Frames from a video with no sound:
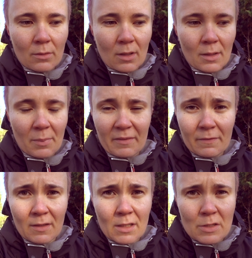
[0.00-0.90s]
by
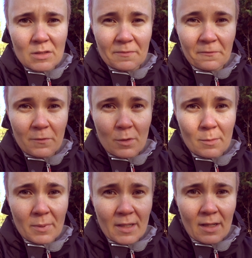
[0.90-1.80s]
filling out some
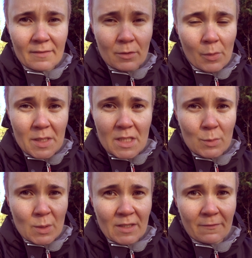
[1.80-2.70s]
form, but I have no
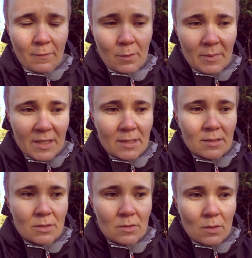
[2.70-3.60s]
idea what that form
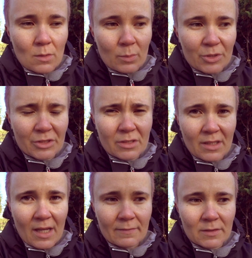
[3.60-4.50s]
is, so we're just
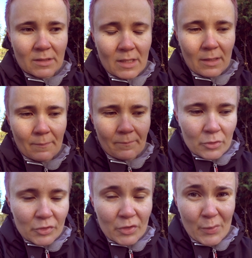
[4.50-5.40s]
gonna have to see.
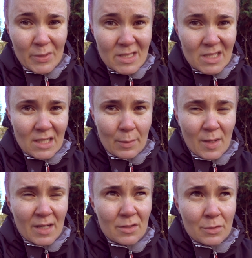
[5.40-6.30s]
So indeed, I
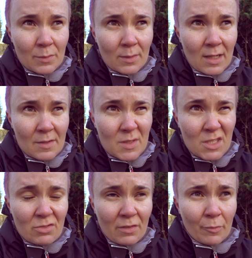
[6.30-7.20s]
went into
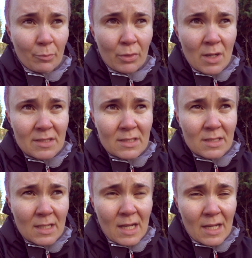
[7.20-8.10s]
administrative
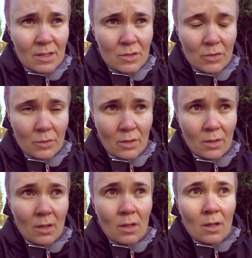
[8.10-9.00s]
processing, and it took
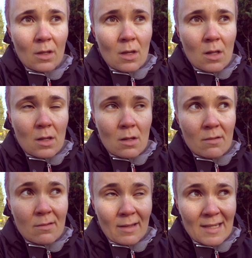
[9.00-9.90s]

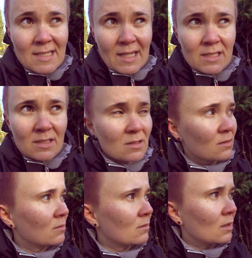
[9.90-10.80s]
9 days.
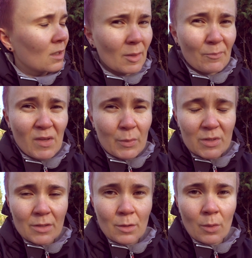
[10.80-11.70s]
It
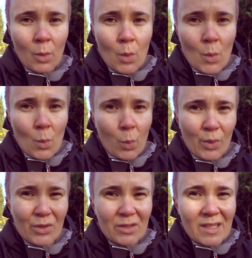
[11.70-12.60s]
was on the
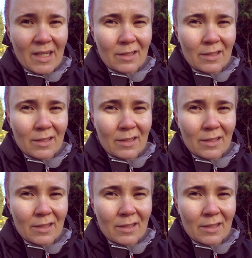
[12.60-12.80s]
World